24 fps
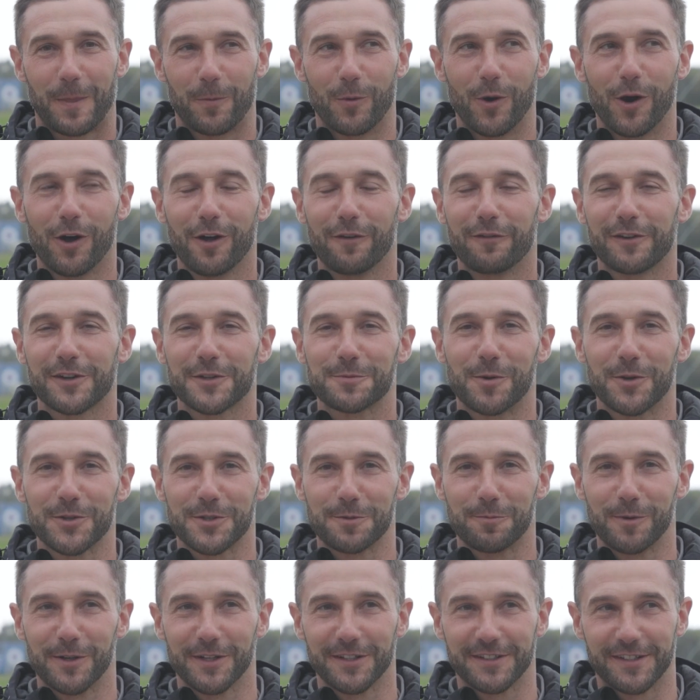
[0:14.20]
We all have a
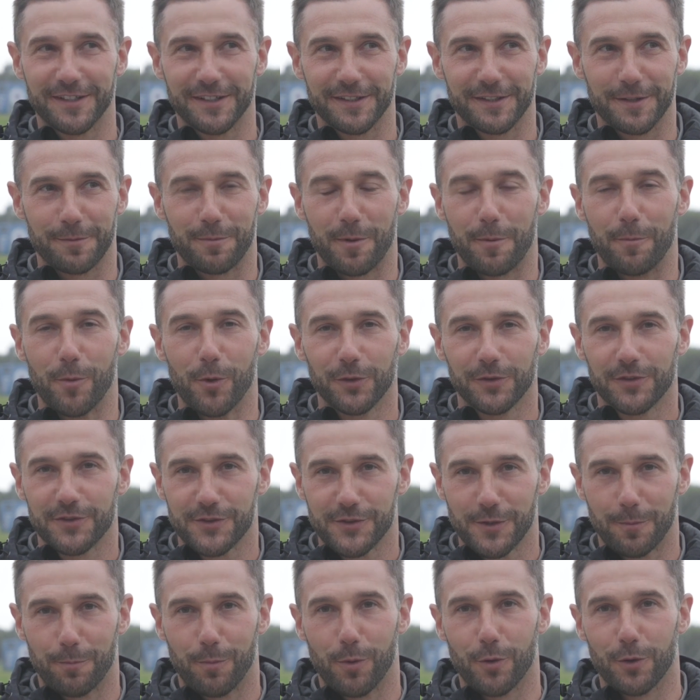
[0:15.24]
responsibility to promote,
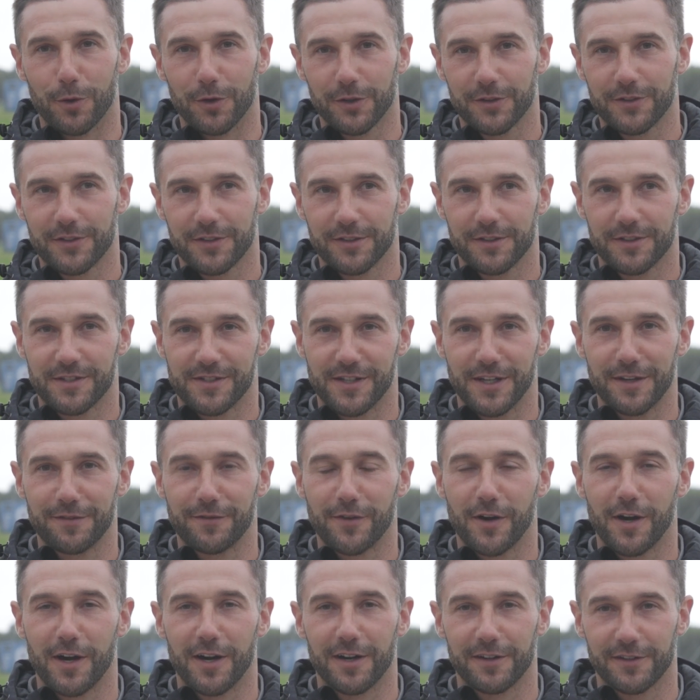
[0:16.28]
support,
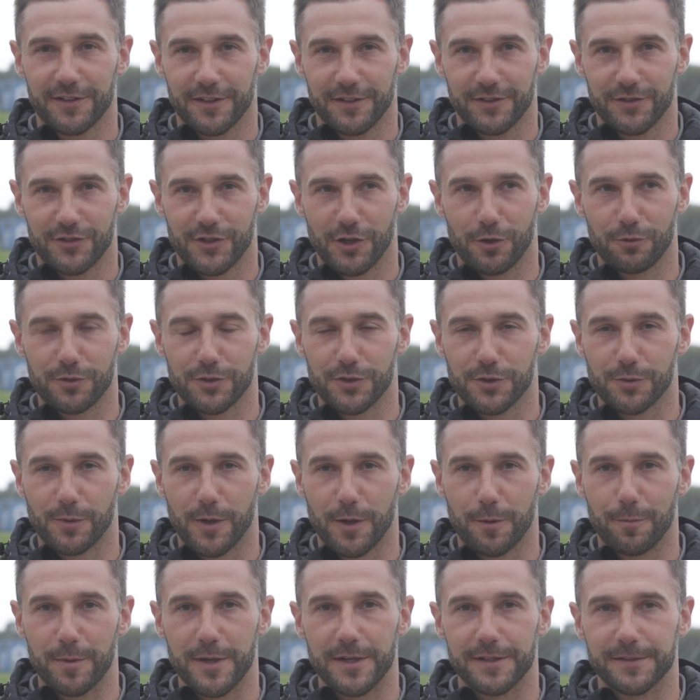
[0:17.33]
safeguard children's
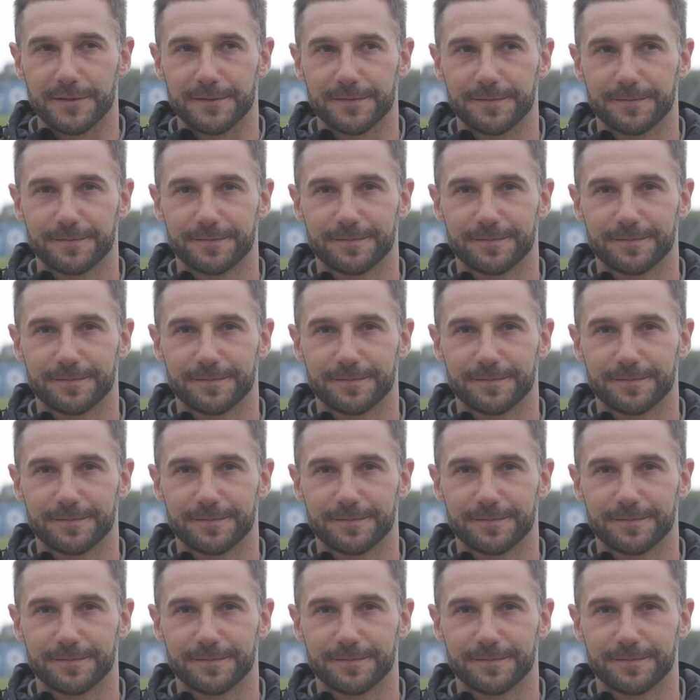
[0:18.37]
wellbeing.